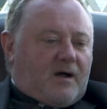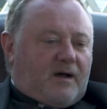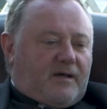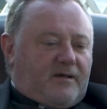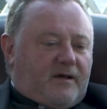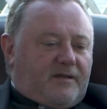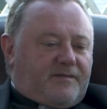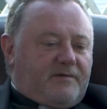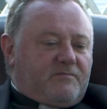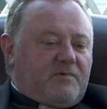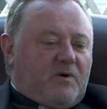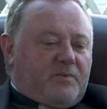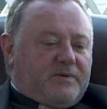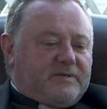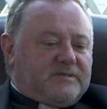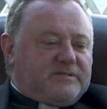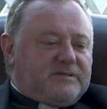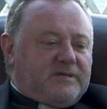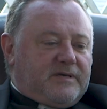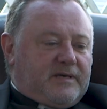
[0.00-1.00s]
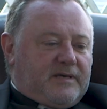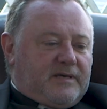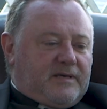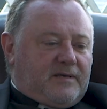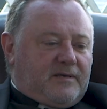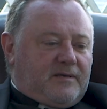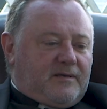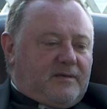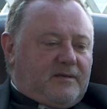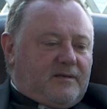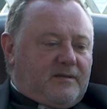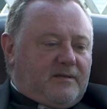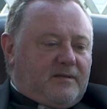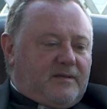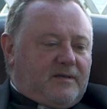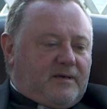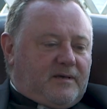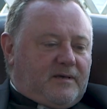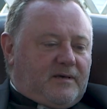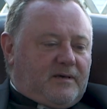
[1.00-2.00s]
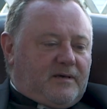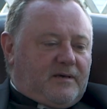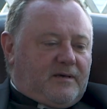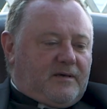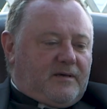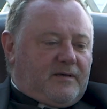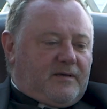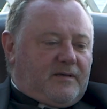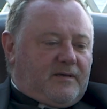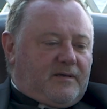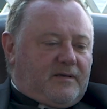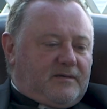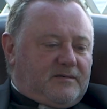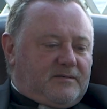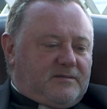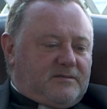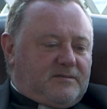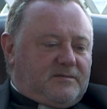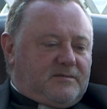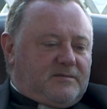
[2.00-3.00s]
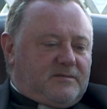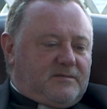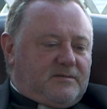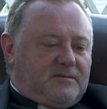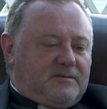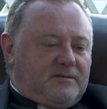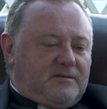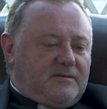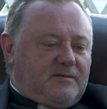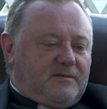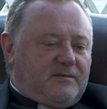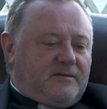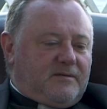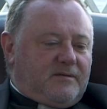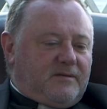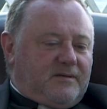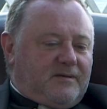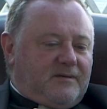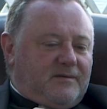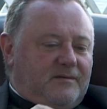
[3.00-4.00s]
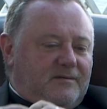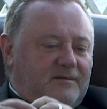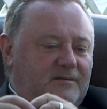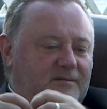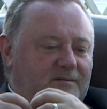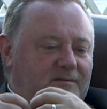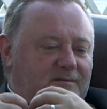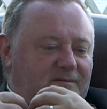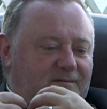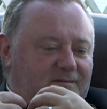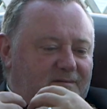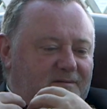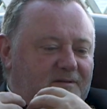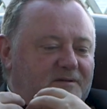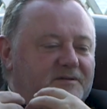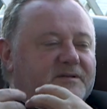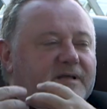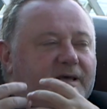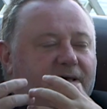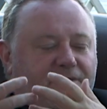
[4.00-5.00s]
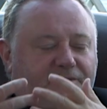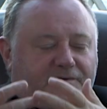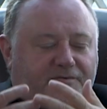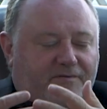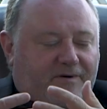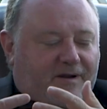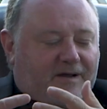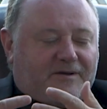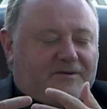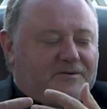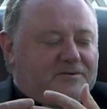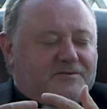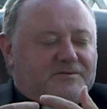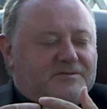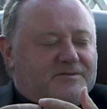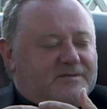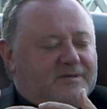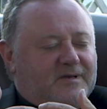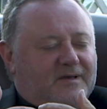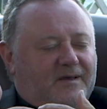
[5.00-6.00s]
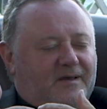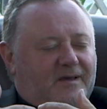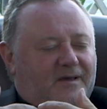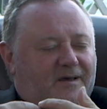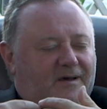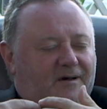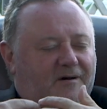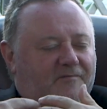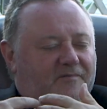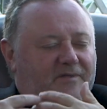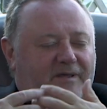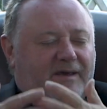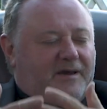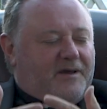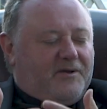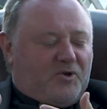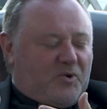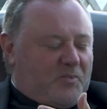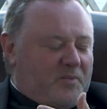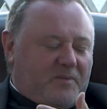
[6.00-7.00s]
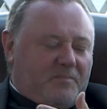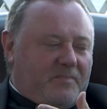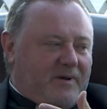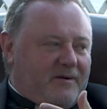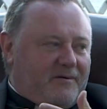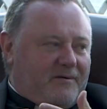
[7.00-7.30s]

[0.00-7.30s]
I think what we're seeing there is the death throes of the economic